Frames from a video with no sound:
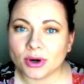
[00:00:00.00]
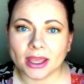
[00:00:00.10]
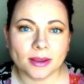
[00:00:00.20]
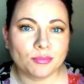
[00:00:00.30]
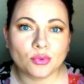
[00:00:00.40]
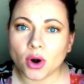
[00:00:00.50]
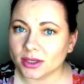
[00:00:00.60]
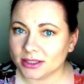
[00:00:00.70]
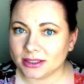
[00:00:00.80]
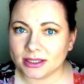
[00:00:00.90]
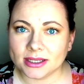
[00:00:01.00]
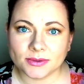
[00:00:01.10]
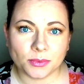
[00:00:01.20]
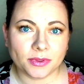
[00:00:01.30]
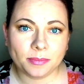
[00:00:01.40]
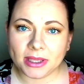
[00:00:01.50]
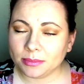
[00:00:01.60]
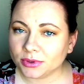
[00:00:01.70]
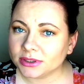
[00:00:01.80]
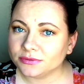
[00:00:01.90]
like processes with
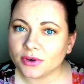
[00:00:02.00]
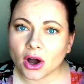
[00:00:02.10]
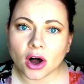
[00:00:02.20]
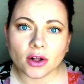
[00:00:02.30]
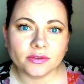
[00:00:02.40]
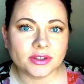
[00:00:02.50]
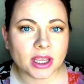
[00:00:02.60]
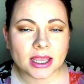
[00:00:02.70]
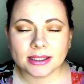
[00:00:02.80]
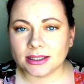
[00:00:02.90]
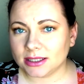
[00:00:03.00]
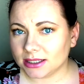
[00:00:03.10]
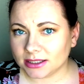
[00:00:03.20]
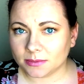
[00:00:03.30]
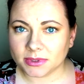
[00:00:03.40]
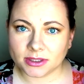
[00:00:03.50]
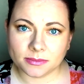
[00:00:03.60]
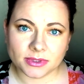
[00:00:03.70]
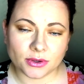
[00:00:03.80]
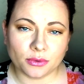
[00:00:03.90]
people involved, systems
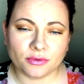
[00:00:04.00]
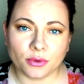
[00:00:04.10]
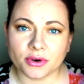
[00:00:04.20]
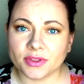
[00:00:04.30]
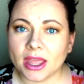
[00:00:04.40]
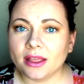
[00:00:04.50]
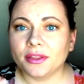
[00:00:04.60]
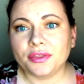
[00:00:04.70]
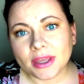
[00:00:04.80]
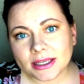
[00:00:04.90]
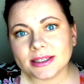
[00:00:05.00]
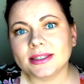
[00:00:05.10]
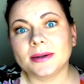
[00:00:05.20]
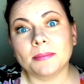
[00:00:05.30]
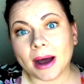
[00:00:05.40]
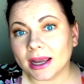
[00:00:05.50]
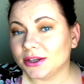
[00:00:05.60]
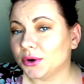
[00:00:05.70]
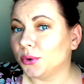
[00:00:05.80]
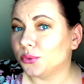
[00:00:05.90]
and so forth, things that
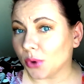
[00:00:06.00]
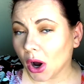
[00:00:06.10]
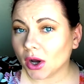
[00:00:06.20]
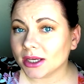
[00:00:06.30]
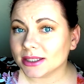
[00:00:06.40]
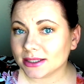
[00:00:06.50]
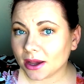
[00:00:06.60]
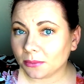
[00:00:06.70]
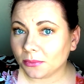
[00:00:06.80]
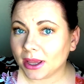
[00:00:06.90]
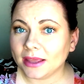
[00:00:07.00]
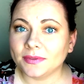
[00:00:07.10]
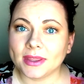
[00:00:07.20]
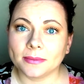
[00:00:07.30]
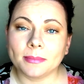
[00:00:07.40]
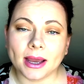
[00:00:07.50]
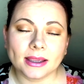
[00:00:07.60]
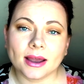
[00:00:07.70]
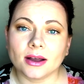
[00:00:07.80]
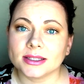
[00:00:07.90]
might go wrong in some way, that
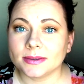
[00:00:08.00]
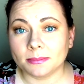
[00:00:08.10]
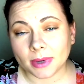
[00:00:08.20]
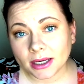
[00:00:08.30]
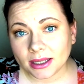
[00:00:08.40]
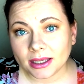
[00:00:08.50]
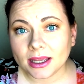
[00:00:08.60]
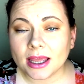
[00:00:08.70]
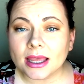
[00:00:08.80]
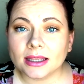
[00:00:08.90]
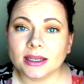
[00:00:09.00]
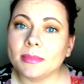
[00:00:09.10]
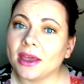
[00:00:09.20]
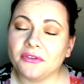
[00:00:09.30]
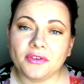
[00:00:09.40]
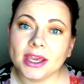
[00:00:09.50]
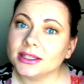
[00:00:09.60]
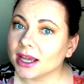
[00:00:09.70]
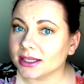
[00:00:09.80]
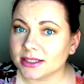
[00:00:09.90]
might cost money, that might
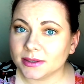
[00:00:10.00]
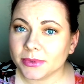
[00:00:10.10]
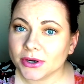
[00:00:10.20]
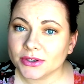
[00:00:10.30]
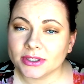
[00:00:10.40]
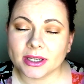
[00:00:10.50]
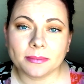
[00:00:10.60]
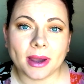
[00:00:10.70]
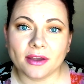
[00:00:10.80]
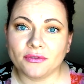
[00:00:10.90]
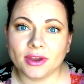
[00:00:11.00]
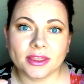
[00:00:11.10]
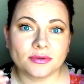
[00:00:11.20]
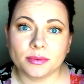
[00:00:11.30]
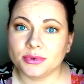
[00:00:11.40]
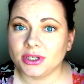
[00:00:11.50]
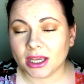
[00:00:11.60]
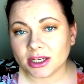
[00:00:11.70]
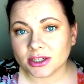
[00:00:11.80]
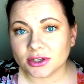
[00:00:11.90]
affect customers, that might affect the
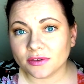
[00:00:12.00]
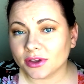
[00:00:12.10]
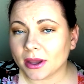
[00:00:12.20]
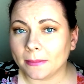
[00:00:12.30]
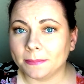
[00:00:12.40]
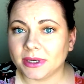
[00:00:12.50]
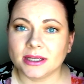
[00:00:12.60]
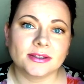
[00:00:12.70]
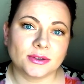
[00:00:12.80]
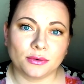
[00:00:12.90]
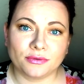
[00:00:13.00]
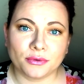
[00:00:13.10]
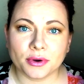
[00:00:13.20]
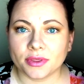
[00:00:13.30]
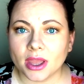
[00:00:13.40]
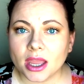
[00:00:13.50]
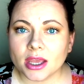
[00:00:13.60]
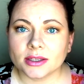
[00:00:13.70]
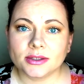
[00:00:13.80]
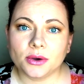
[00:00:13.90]
reputation of the company and so forth.
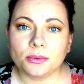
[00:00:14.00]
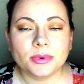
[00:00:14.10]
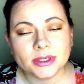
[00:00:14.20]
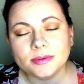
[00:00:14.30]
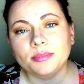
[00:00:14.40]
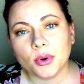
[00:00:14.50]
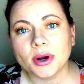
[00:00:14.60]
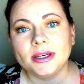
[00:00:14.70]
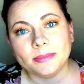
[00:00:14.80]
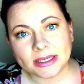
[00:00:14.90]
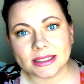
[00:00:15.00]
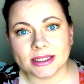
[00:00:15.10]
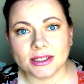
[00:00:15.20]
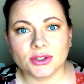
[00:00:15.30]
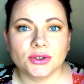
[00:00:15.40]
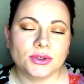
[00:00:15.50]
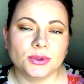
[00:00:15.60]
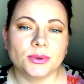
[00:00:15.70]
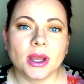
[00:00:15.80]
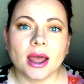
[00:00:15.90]
So we support the business
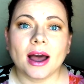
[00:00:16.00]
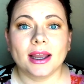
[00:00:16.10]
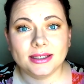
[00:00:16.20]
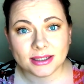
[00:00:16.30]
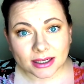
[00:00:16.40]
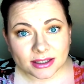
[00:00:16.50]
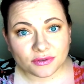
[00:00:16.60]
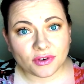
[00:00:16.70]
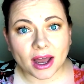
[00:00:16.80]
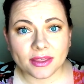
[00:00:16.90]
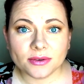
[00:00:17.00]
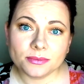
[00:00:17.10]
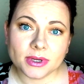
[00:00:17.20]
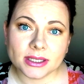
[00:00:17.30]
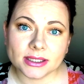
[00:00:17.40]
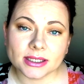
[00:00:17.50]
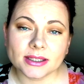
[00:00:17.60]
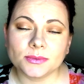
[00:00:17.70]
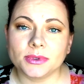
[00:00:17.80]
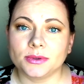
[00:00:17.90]
to identify the
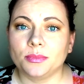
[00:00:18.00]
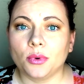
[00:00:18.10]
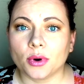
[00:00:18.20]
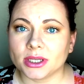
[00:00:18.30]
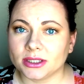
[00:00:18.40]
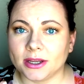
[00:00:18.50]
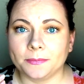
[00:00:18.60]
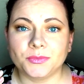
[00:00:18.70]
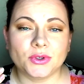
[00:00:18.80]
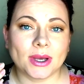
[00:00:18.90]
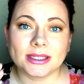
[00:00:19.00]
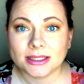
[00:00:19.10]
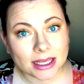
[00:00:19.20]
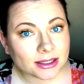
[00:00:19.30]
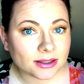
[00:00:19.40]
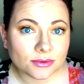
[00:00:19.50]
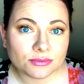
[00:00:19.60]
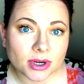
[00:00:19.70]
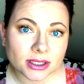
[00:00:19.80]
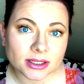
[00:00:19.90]
risks, we support them to assess the
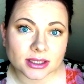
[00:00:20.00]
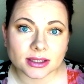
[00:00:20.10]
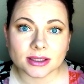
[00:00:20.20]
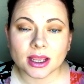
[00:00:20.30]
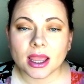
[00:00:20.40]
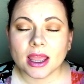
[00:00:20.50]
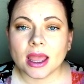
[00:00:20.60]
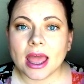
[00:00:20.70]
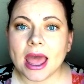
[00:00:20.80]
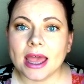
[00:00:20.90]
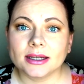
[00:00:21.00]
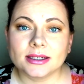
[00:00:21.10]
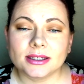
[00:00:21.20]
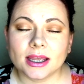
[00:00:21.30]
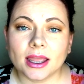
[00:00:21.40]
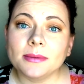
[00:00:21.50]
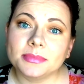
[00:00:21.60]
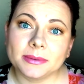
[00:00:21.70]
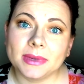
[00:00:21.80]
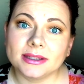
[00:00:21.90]
risks and uh,
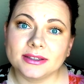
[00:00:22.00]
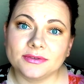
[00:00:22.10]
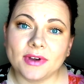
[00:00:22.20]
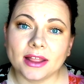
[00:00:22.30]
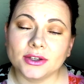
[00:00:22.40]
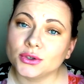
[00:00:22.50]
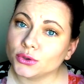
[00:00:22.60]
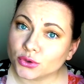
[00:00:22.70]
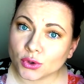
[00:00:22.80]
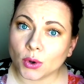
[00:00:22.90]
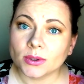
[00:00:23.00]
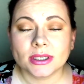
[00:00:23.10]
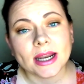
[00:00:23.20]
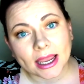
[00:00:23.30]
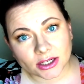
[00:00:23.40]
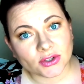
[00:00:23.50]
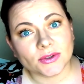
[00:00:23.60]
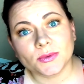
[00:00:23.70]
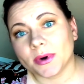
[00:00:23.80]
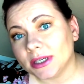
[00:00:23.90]
implement valid controls and
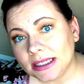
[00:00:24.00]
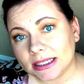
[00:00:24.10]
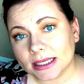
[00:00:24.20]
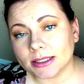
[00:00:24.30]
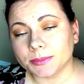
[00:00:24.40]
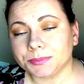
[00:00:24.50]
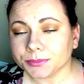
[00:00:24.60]
actions where needed.